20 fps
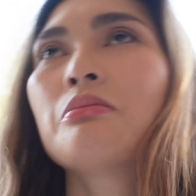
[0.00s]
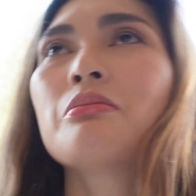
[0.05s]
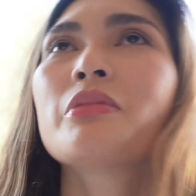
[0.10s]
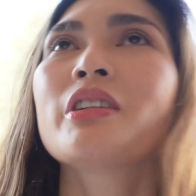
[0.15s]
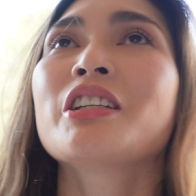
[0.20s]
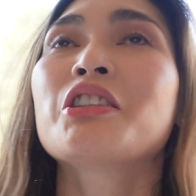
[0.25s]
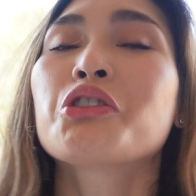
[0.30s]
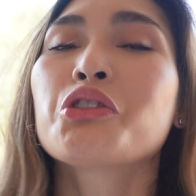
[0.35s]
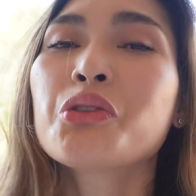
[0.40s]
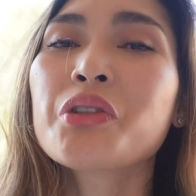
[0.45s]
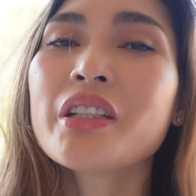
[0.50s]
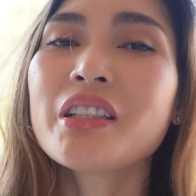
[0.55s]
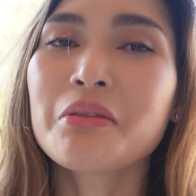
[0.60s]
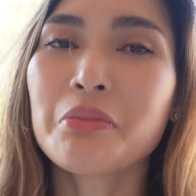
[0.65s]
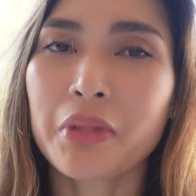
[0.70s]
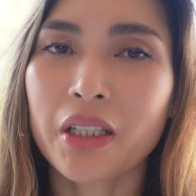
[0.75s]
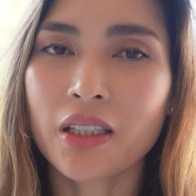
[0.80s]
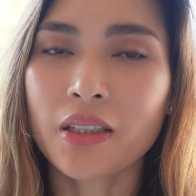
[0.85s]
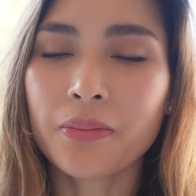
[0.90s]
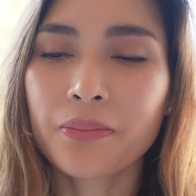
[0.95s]

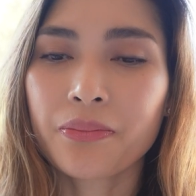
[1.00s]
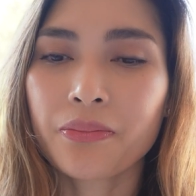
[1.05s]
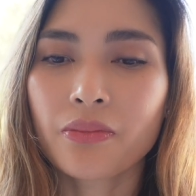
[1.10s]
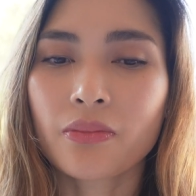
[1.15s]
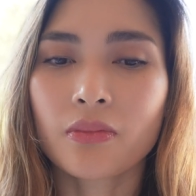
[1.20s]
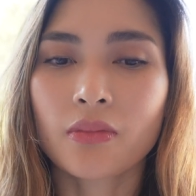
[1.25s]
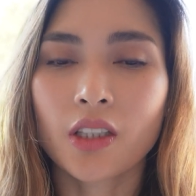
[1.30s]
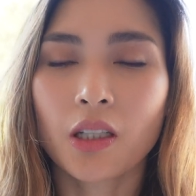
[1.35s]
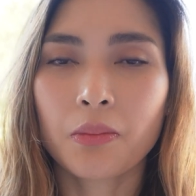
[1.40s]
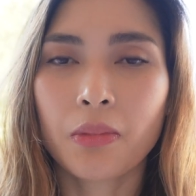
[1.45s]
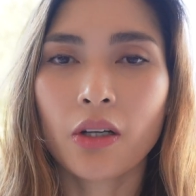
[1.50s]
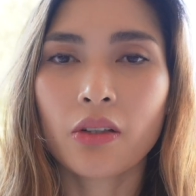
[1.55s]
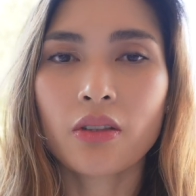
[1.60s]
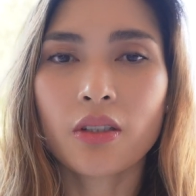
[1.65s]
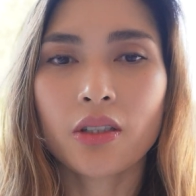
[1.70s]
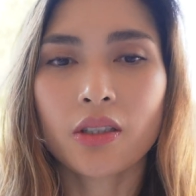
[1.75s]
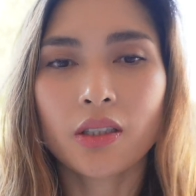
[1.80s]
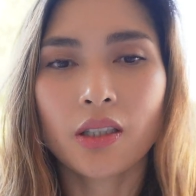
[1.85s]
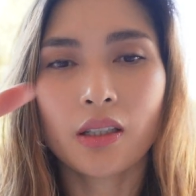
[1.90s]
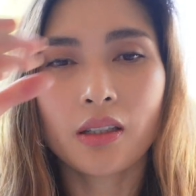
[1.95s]
intrigued me about
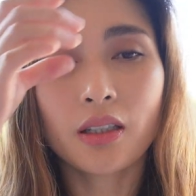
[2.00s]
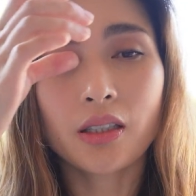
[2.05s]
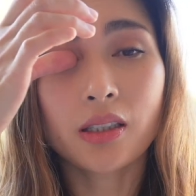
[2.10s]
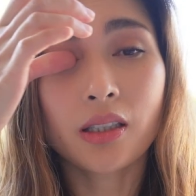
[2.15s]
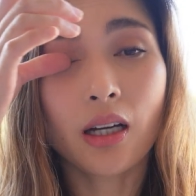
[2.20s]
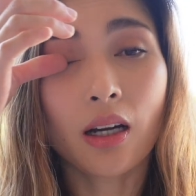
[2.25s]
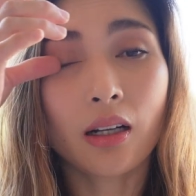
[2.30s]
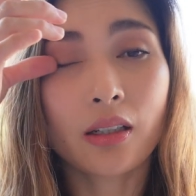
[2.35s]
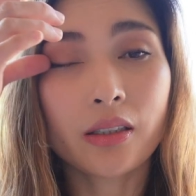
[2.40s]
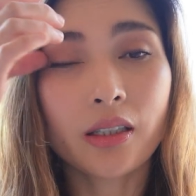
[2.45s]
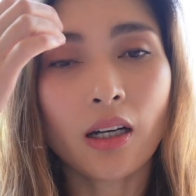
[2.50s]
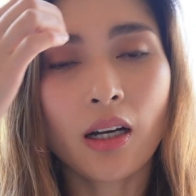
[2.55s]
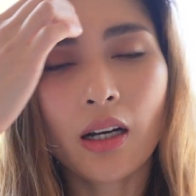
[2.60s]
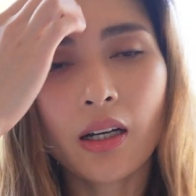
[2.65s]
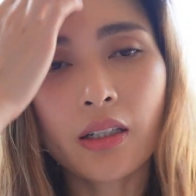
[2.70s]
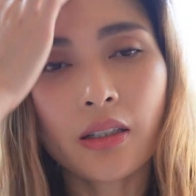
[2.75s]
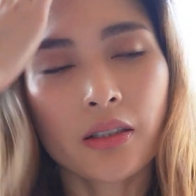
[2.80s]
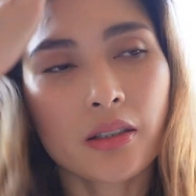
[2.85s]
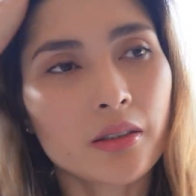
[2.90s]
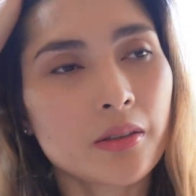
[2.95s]
this scent is the
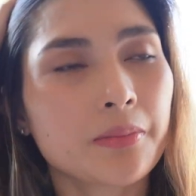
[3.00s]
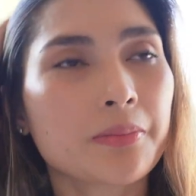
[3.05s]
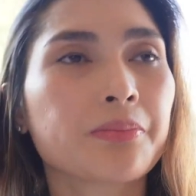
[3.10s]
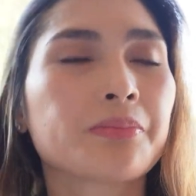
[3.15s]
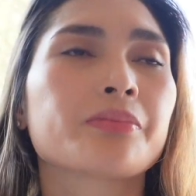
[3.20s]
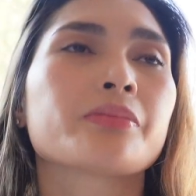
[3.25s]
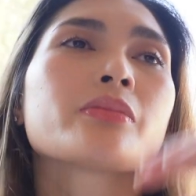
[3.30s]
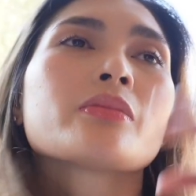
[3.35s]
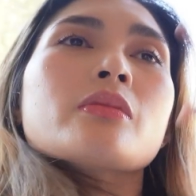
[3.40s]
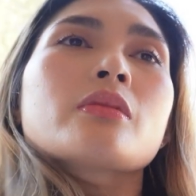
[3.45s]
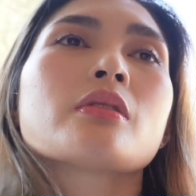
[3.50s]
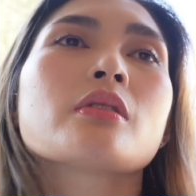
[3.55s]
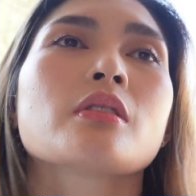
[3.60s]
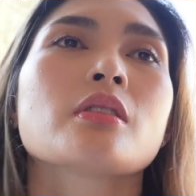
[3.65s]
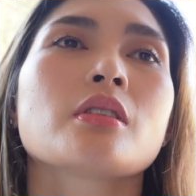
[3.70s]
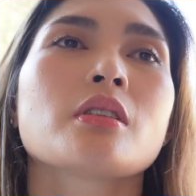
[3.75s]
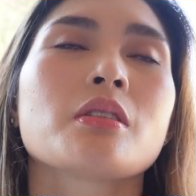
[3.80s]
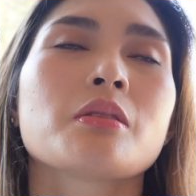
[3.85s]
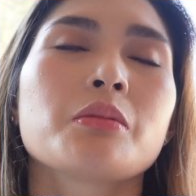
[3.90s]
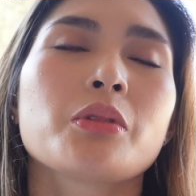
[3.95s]
aldehydes,
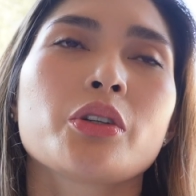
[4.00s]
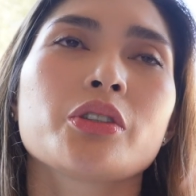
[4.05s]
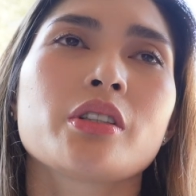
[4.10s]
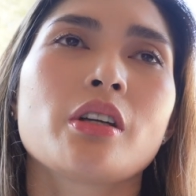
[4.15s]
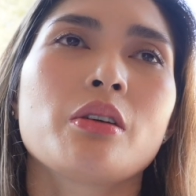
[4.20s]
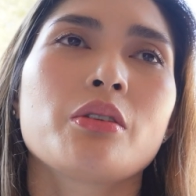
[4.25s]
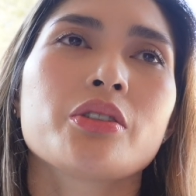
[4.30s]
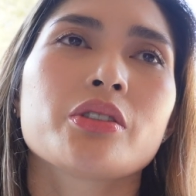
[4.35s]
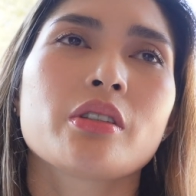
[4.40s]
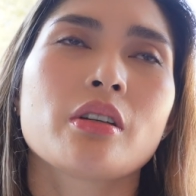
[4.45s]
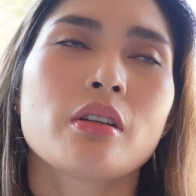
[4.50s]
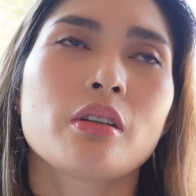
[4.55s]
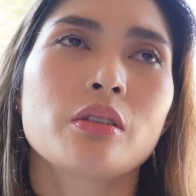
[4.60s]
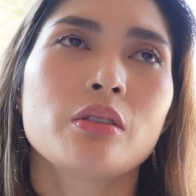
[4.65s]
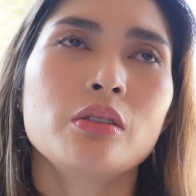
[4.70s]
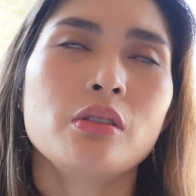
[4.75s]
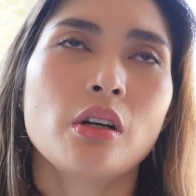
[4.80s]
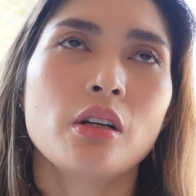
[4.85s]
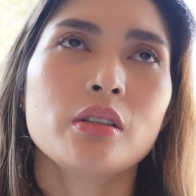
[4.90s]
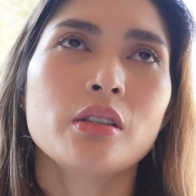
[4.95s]
because I was like,
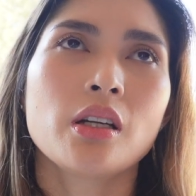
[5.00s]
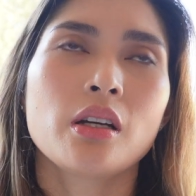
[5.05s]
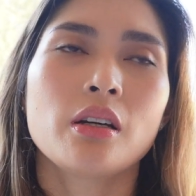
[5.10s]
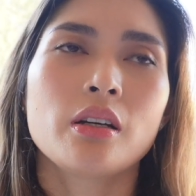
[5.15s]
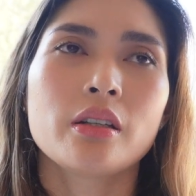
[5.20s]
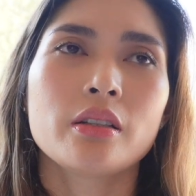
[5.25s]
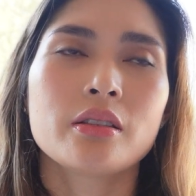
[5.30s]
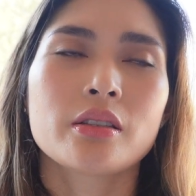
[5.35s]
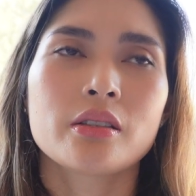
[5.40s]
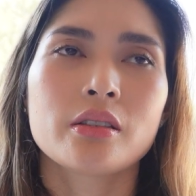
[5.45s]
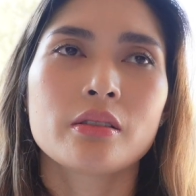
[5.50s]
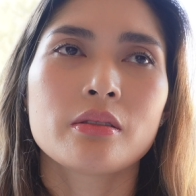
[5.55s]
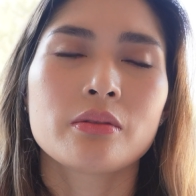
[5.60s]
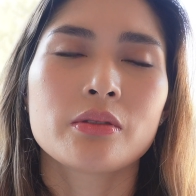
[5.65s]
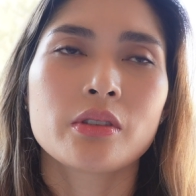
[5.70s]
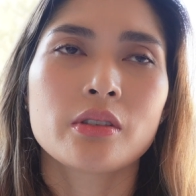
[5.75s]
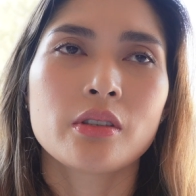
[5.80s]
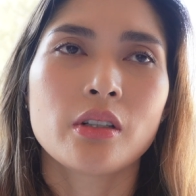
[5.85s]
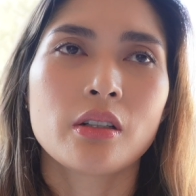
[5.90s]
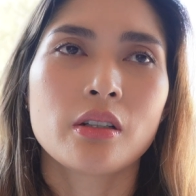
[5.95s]
oh, aldehydes, and
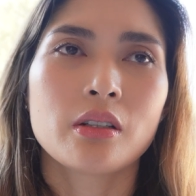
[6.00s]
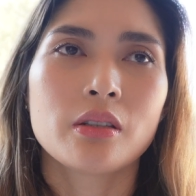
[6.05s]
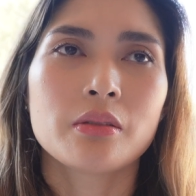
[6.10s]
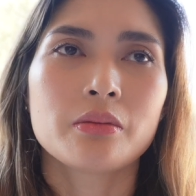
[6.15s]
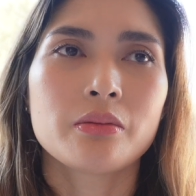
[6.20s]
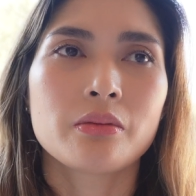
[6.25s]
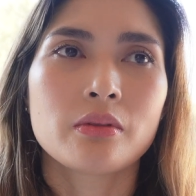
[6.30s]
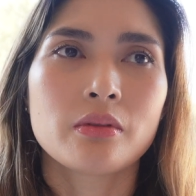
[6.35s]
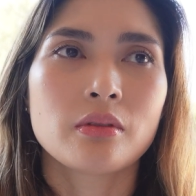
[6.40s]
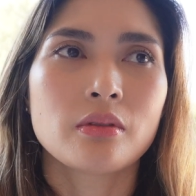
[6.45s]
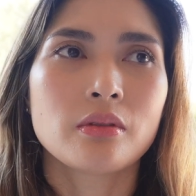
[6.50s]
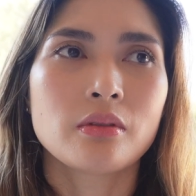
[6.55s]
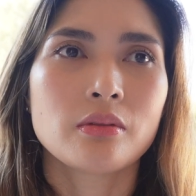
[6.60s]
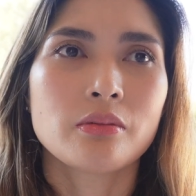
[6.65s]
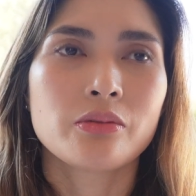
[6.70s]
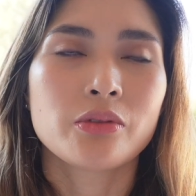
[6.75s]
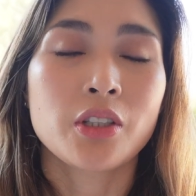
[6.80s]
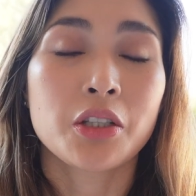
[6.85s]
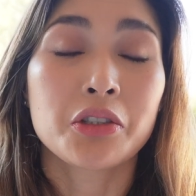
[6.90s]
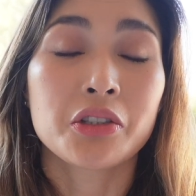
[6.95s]

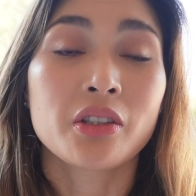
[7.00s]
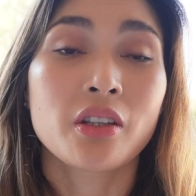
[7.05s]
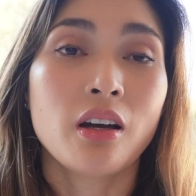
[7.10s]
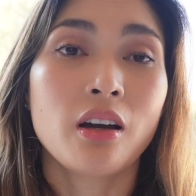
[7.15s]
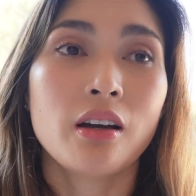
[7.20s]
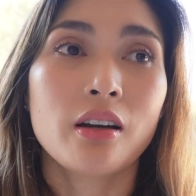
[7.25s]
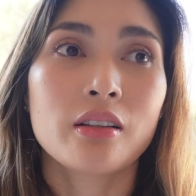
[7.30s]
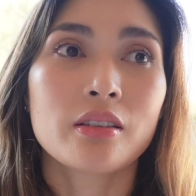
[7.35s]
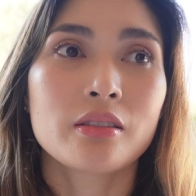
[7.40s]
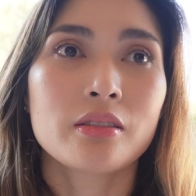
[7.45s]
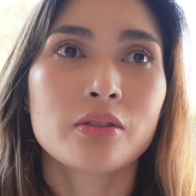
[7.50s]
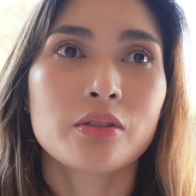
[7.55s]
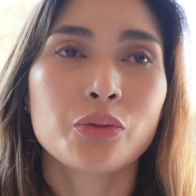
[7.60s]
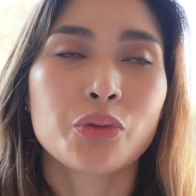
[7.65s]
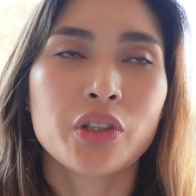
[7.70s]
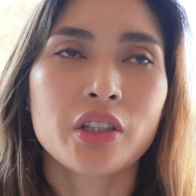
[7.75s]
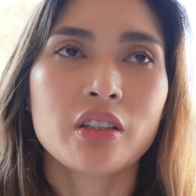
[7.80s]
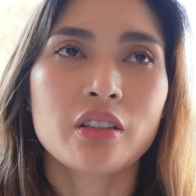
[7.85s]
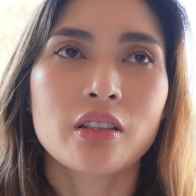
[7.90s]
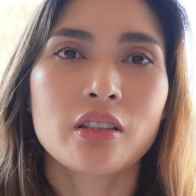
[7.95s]
that's not
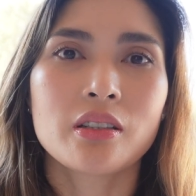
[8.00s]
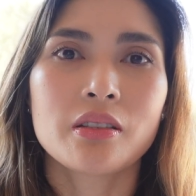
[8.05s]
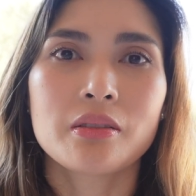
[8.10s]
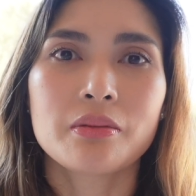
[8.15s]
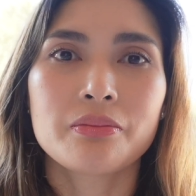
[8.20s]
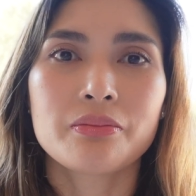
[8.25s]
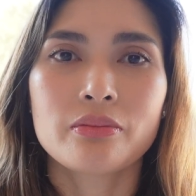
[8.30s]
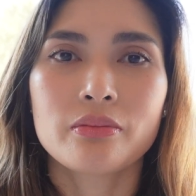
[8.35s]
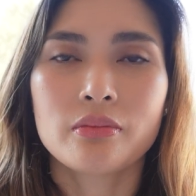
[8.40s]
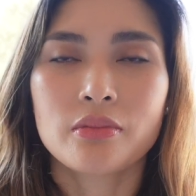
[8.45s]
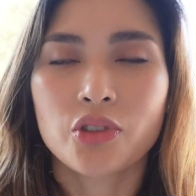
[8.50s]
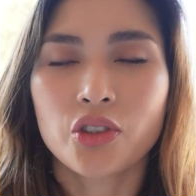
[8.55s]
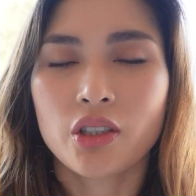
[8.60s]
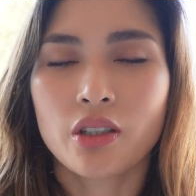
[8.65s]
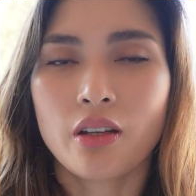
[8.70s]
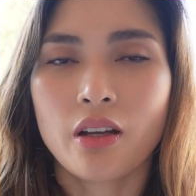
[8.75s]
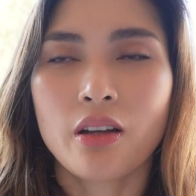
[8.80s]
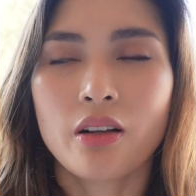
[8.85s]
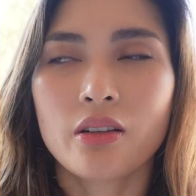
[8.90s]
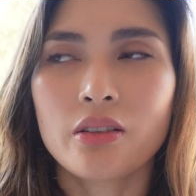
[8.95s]
really
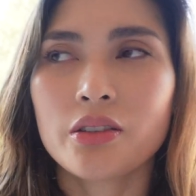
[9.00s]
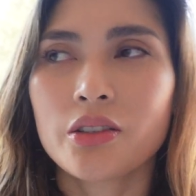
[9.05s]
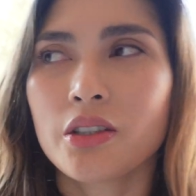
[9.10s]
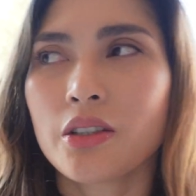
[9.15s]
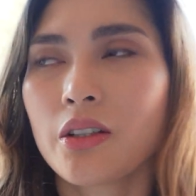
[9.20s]
Chanel,